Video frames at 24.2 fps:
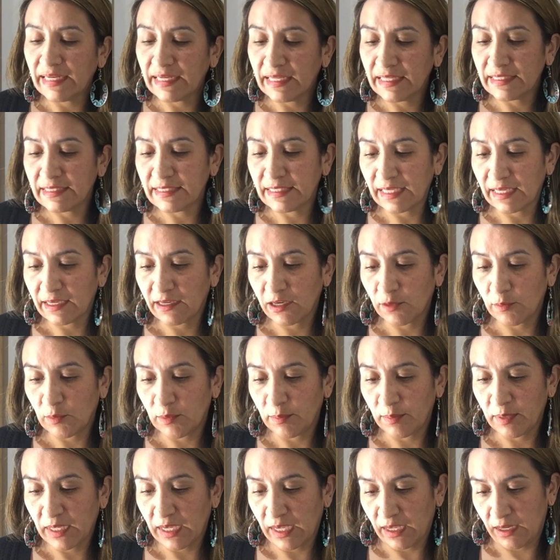did see it come
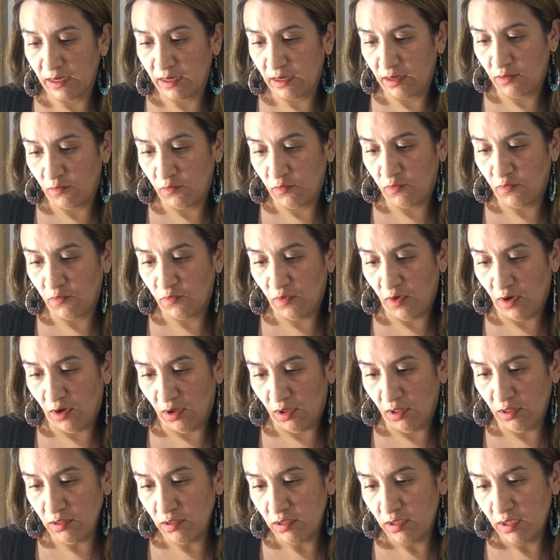up again in
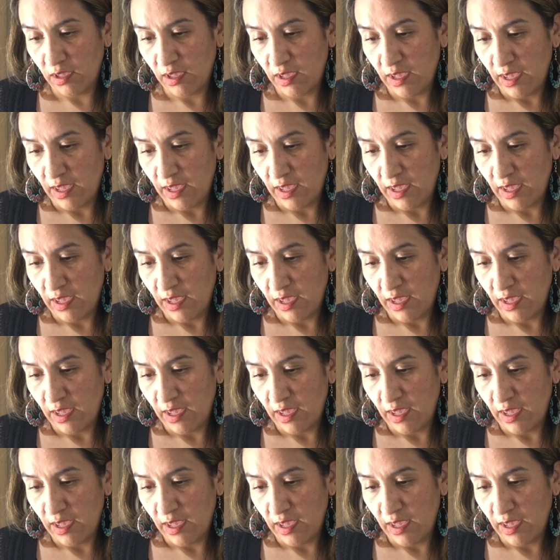fall.